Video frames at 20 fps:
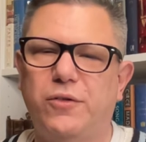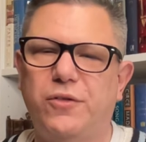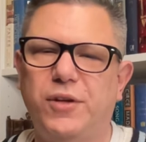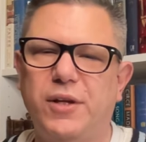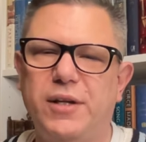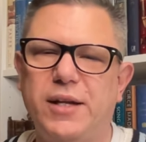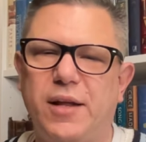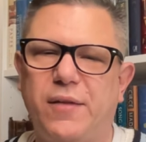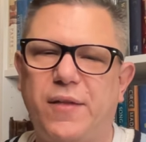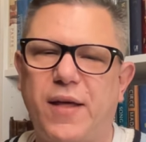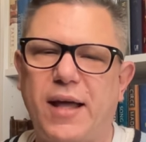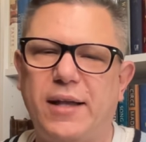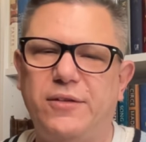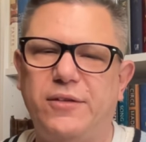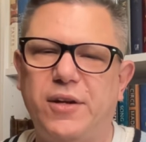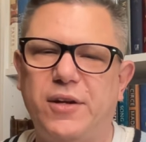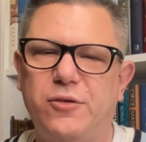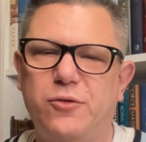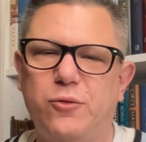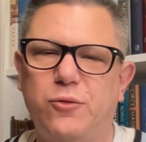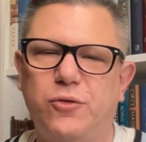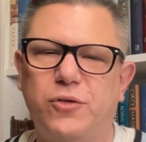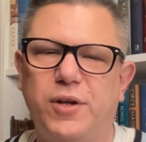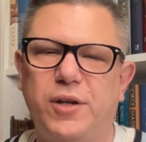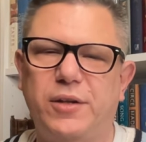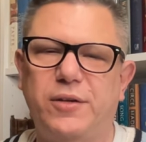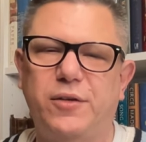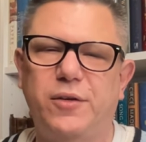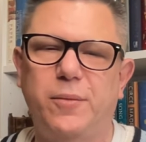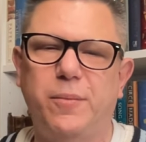See, now that's
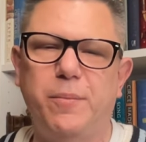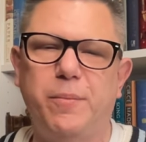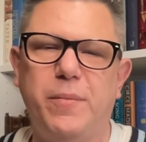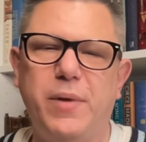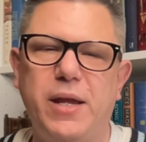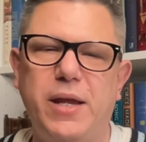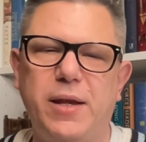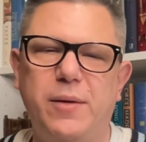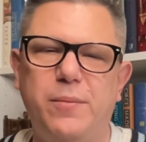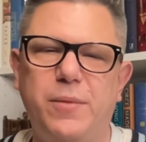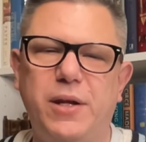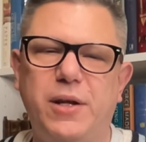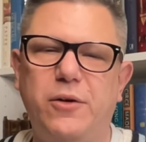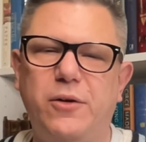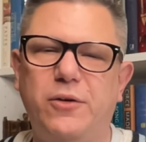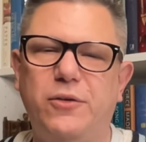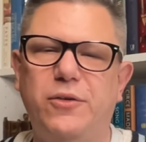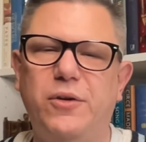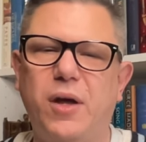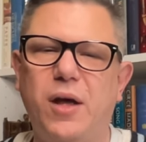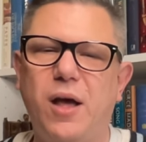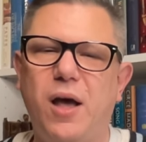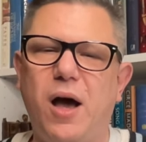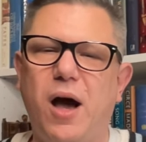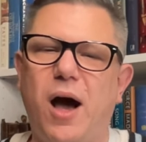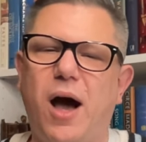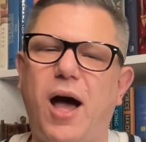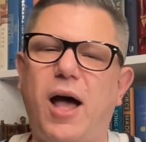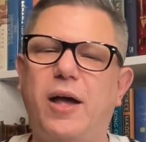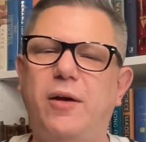interesting to me because
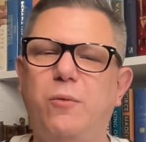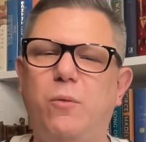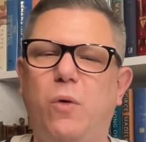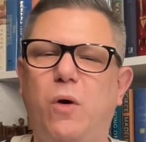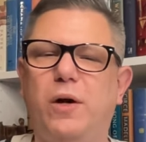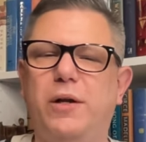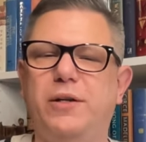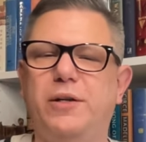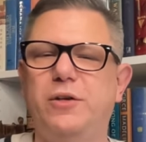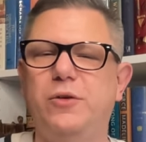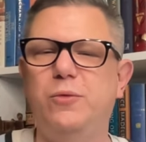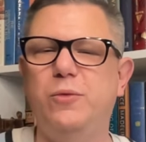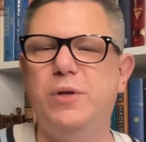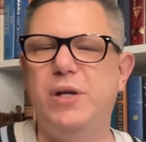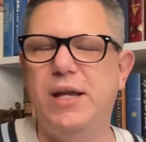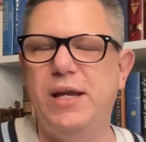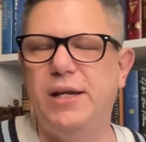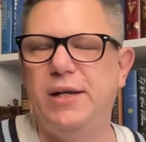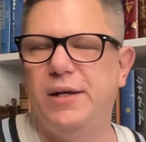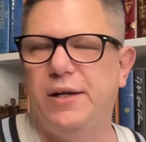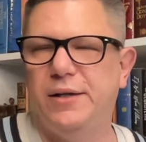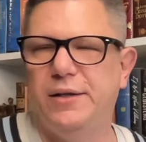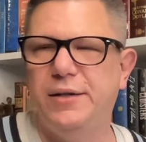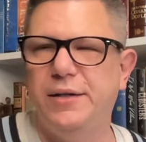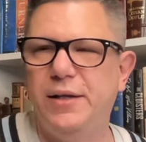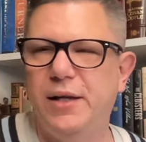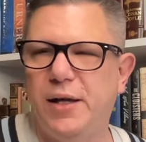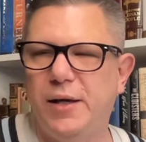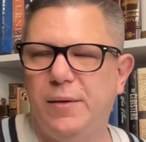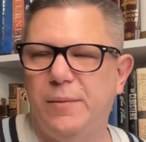I want unique
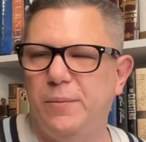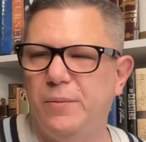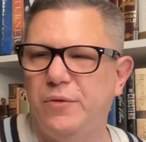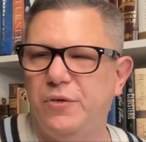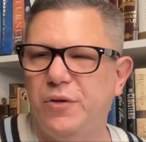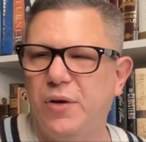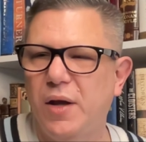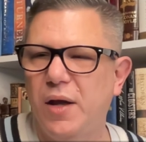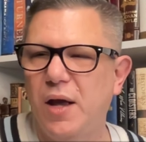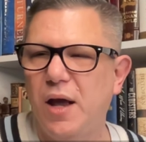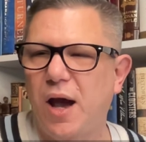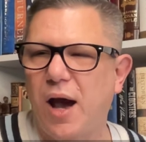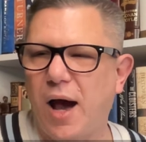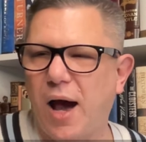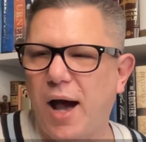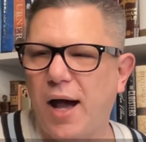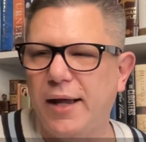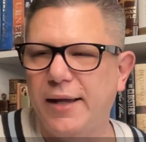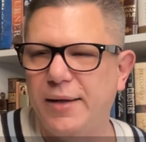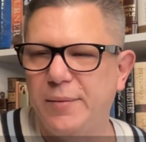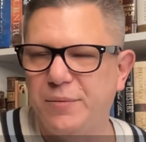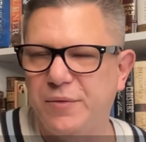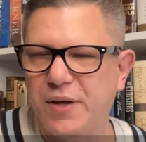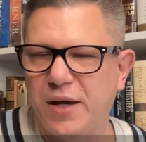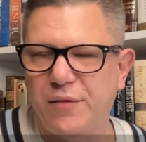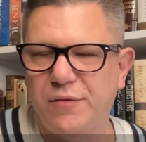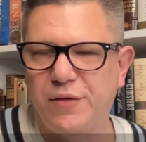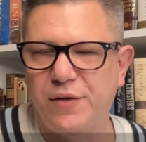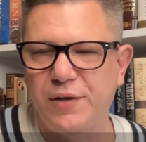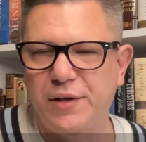nibs. I am
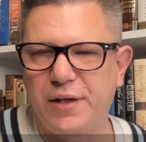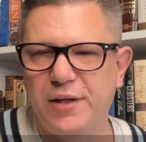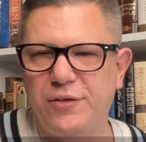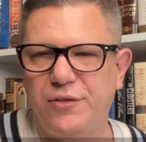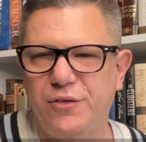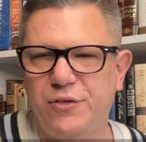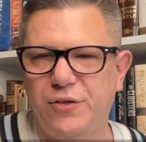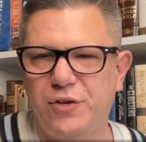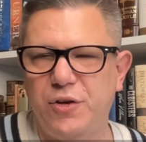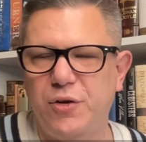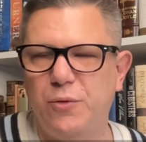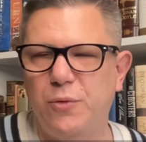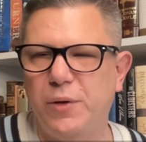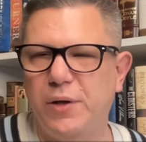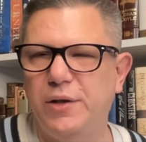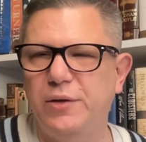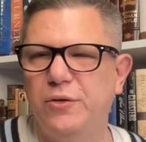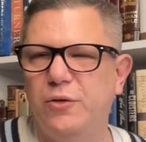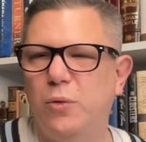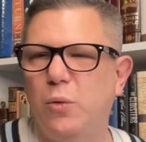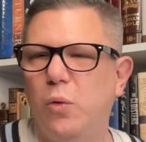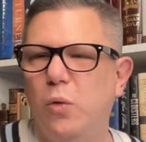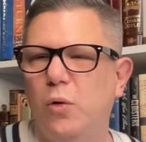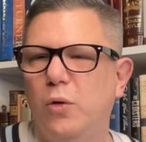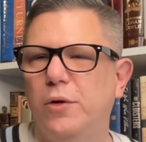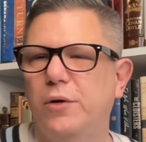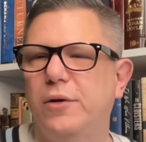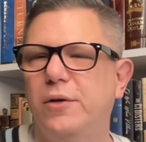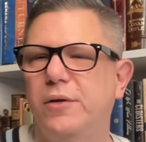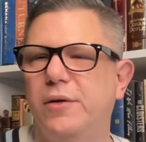definitely skewing
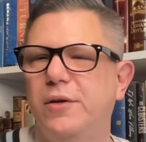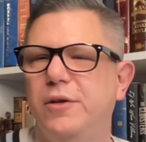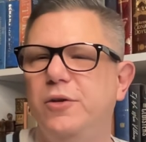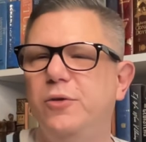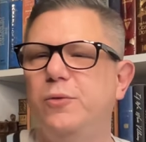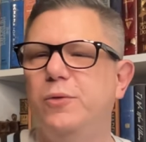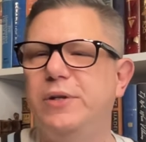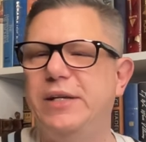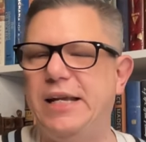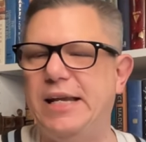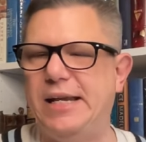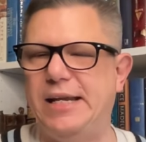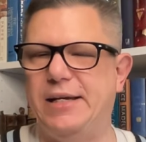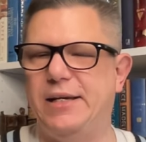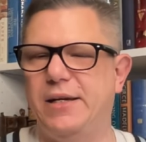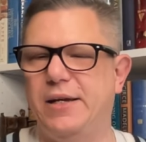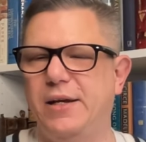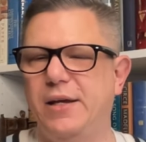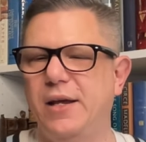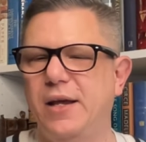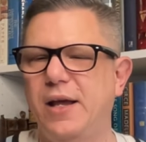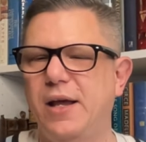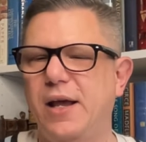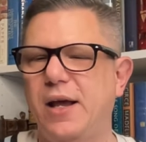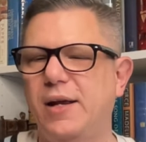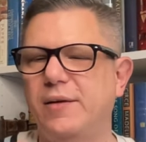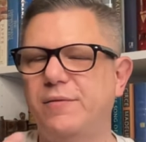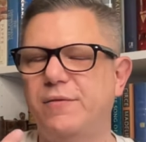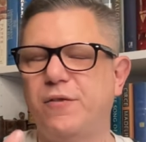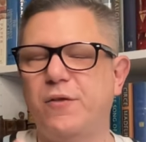toward unique.
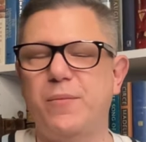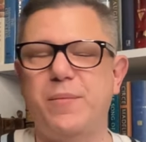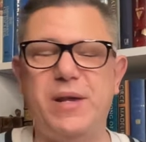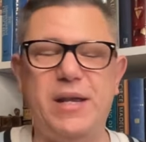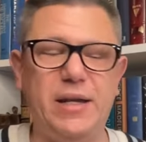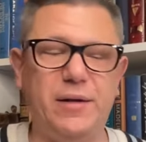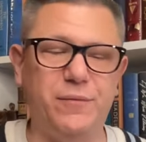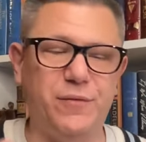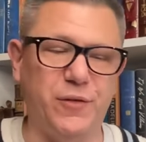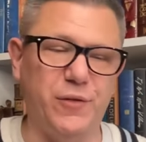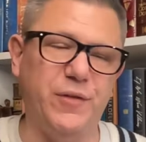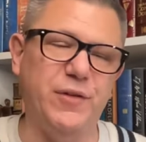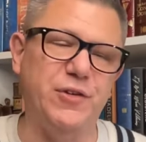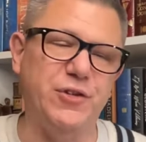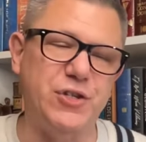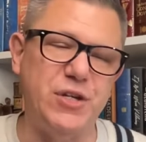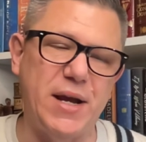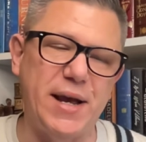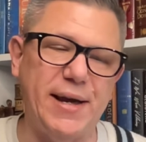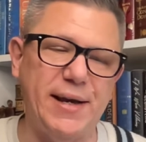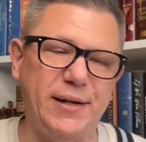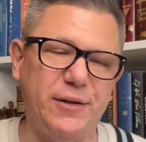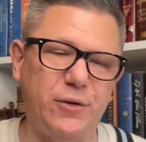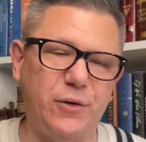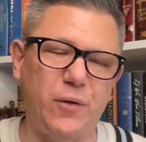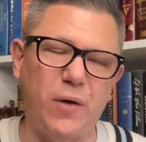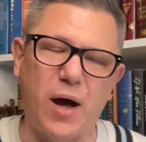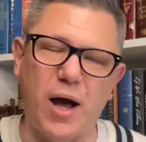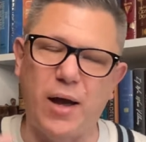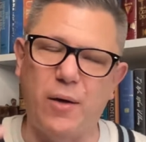And for me and for the
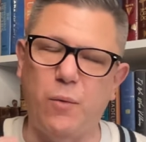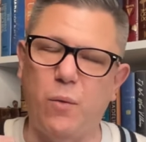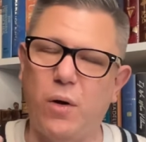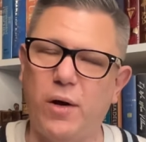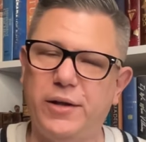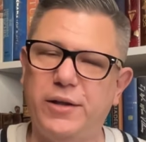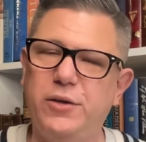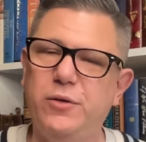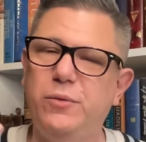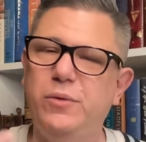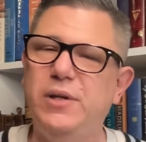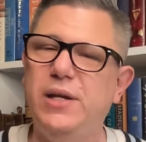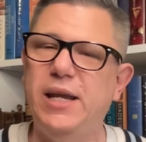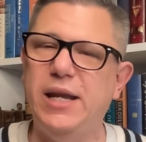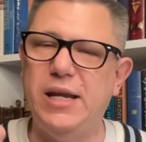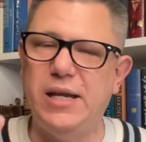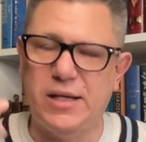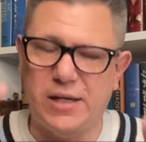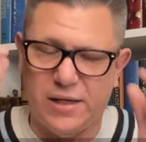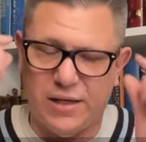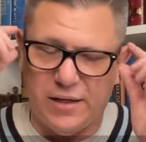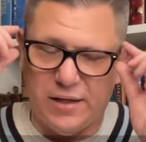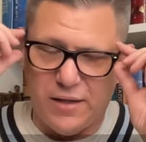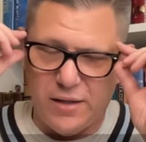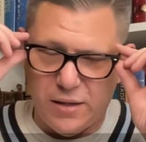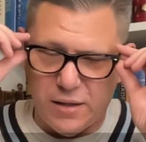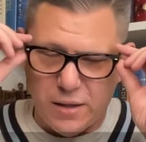channel, I want unique.